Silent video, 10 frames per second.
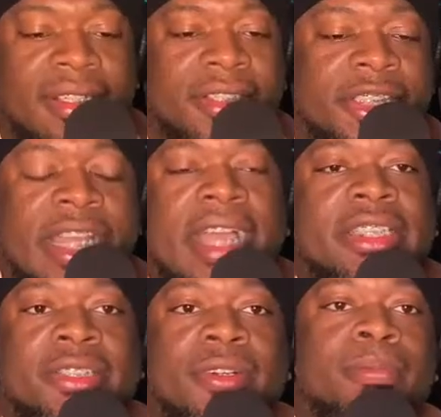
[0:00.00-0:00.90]

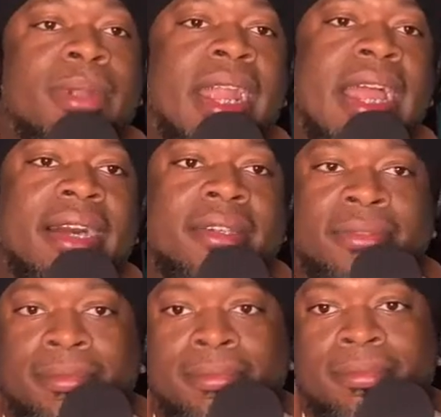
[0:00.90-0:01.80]
Joshua
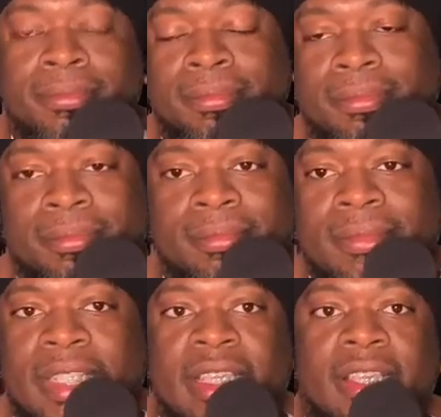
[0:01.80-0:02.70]
Brown.
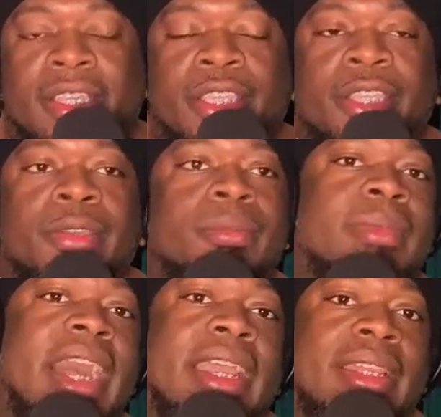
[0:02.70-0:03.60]
You
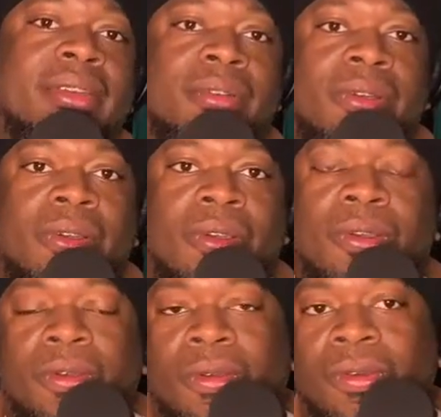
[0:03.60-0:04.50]
might
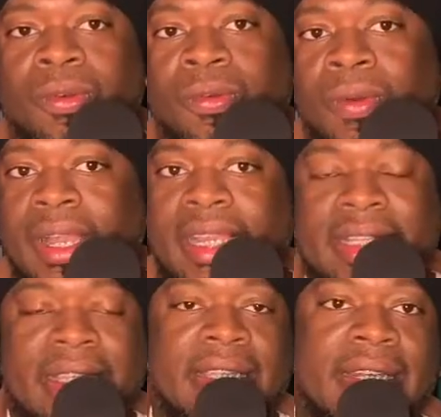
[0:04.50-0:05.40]
want to
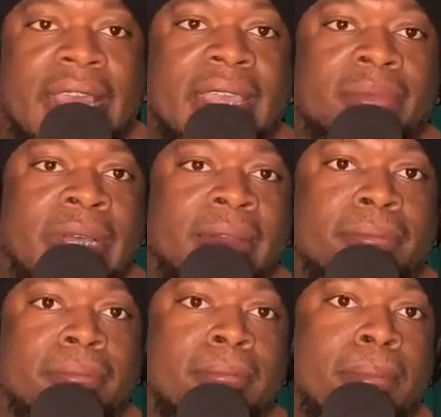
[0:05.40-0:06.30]
clean your name
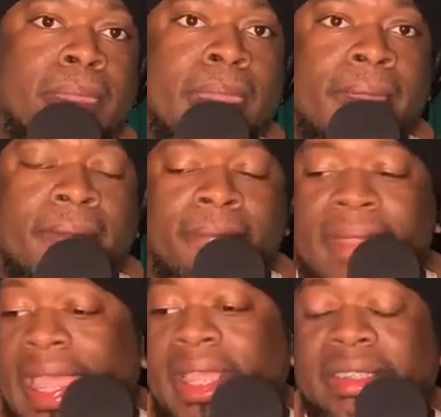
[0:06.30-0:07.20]
up.
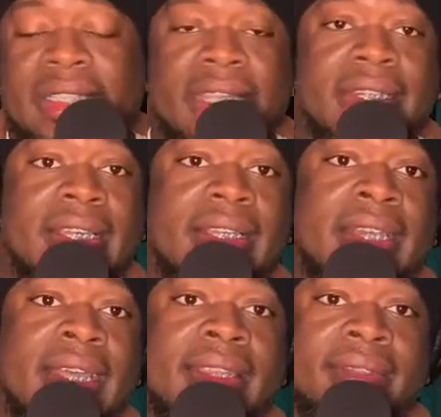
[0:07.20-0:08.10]
I ain't say you done
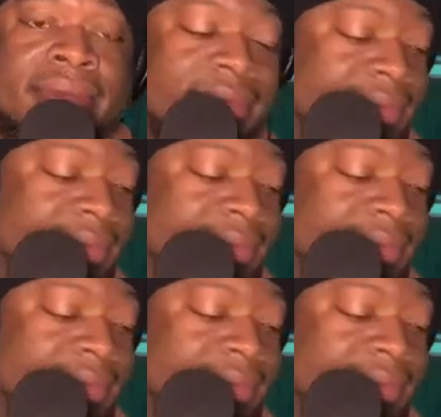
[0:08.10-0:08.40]
nothing.